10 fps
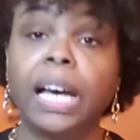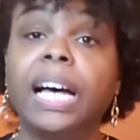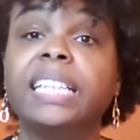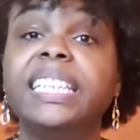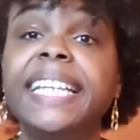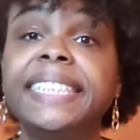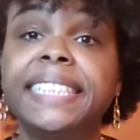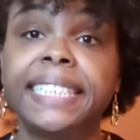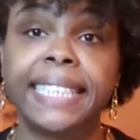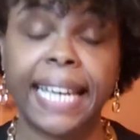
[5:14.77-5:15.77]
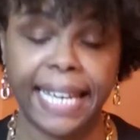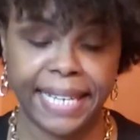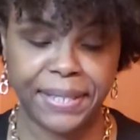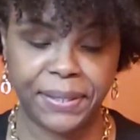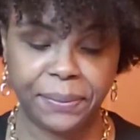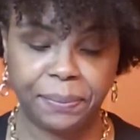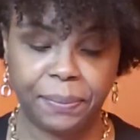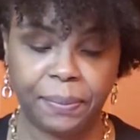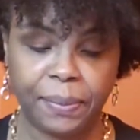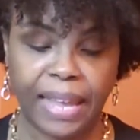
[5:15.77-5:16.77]
Alexis says,
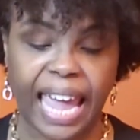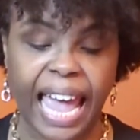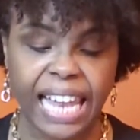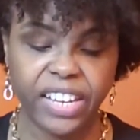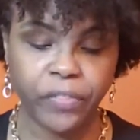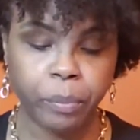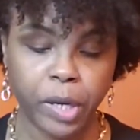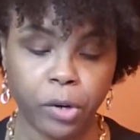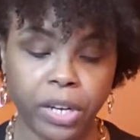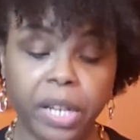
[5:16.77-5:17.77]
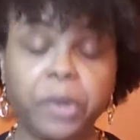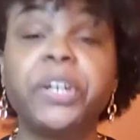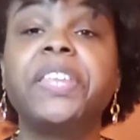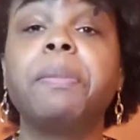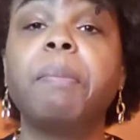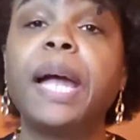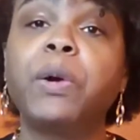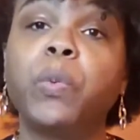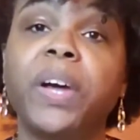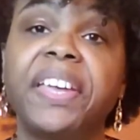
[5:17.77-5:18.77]
I left marinara in the
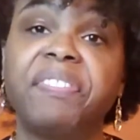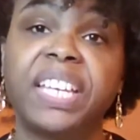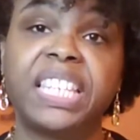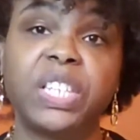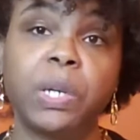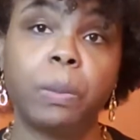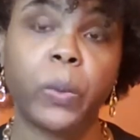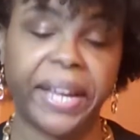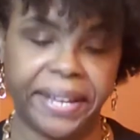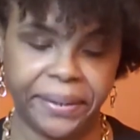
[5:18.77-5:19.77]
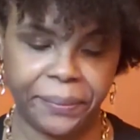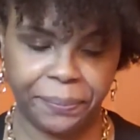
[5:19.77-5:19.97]
microwave at Subway.